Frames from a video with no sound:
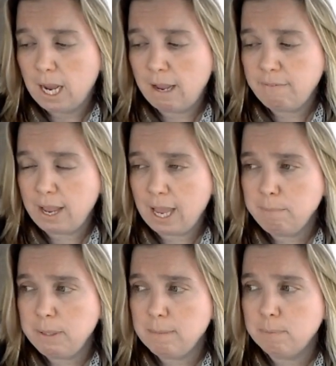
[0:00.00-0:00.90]
I've
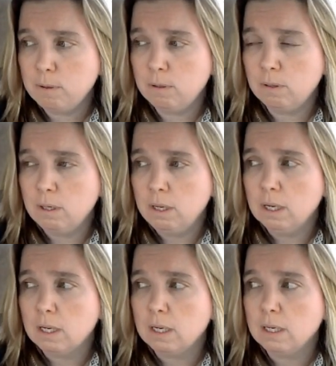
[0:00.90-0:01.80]
had people
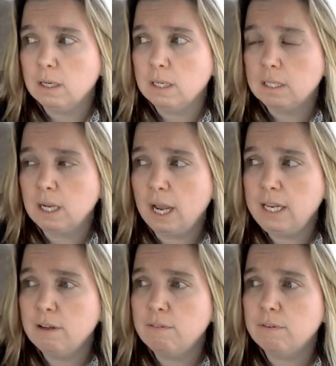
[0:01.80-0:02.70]

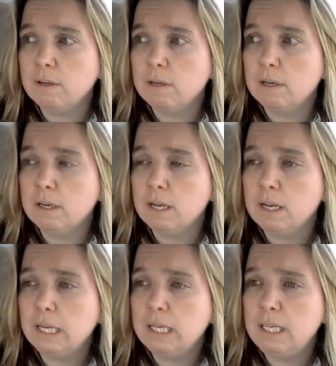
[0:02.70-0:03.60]
kind of
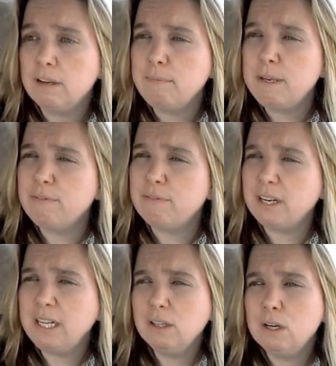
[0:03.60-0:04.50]
give me
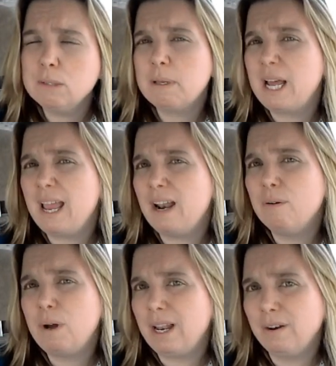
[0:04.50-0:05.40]
funny looks, but I
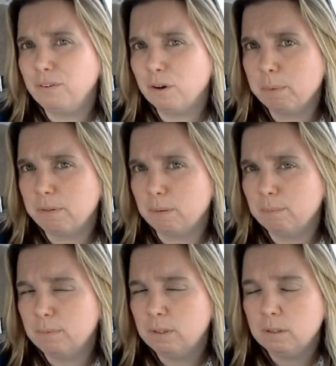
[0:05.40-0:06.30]
don't know how to interpret
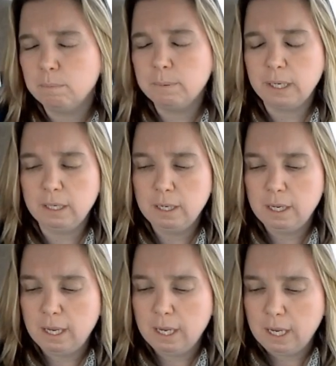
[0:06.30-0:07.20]
them. But
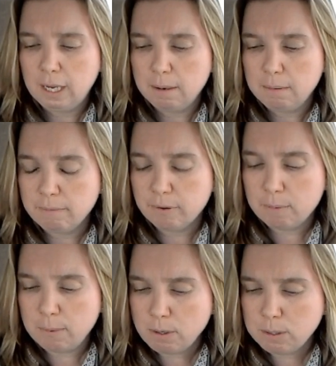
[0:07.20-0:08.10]
for
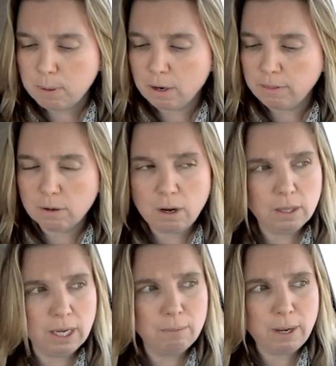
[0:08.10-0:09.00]
the most part, they're
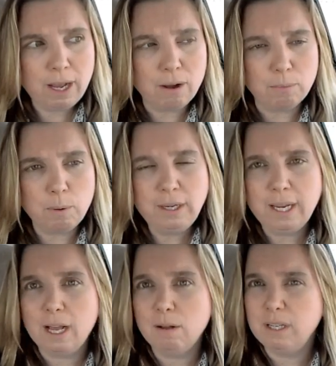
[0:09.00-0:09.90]
all like, wow, one
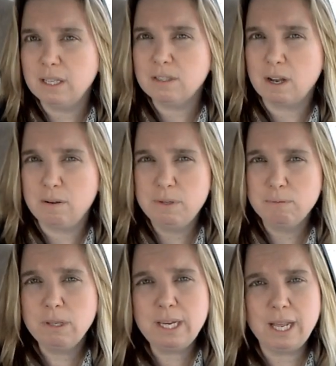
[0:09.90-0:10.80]
gal, yes, uh, it
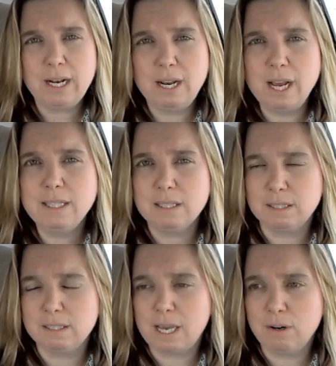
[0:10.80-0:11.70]
was really kind of nice
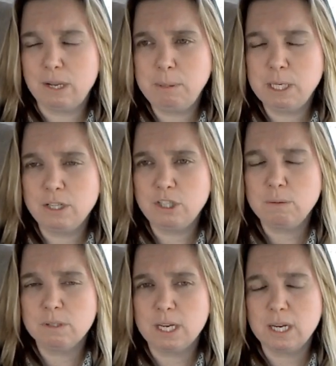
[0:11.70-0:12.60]
on Saturday because
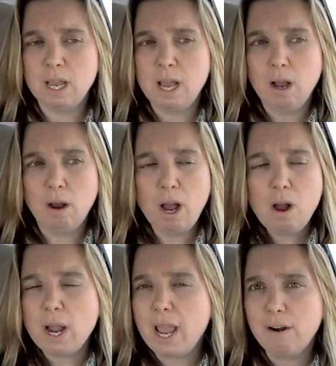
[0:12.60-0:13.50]
she was like,
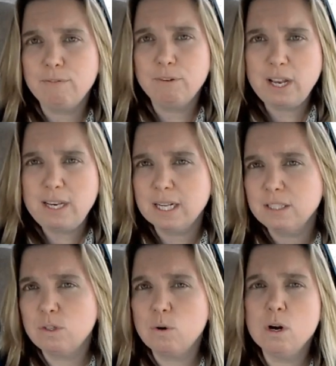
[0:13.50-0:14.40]
oh, I had a friend
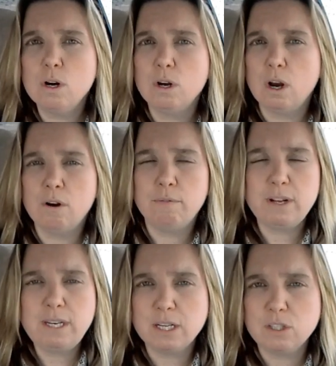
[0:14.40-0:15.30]
next door or a
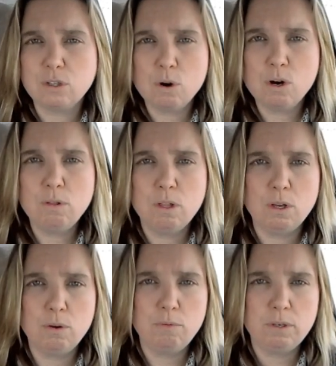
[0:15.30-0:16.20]
friend next door who
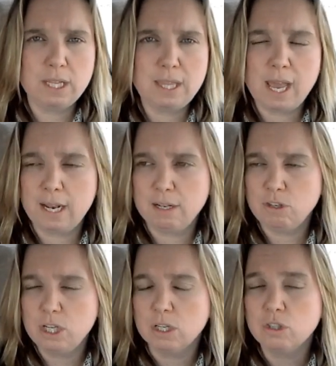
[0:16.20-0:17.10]
who did that, and
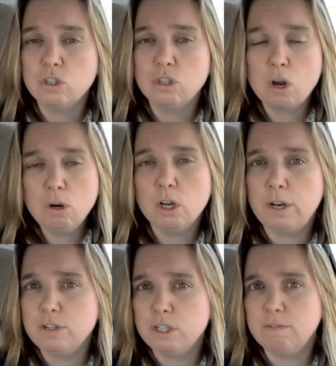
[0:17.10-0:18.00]
she looks so
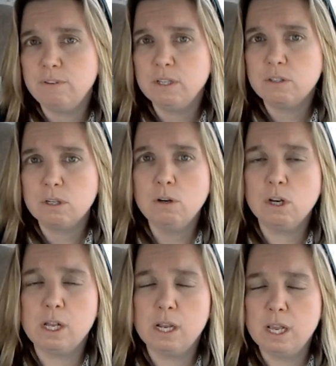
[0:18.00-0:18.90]
good and she feels so
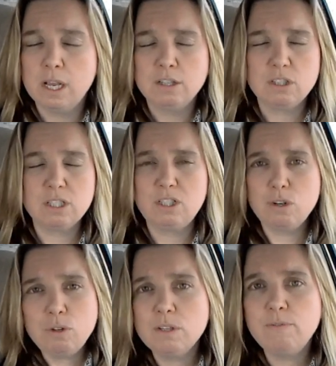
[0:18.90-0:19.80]
good. She says, do
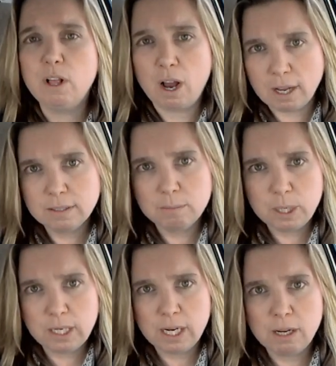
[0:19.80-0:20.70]
you just feel awesome
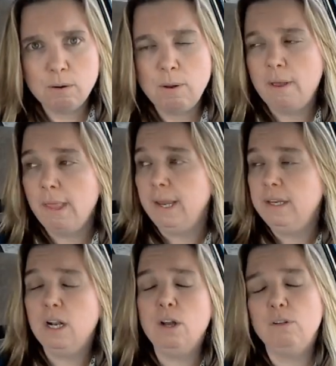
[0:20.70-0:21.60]
right now?
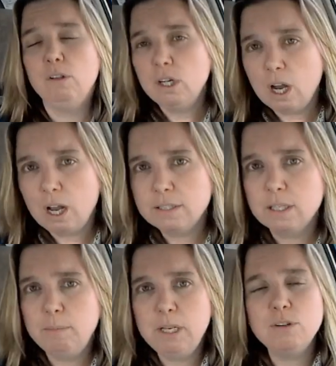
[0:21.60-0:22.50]
You know, you look awesome.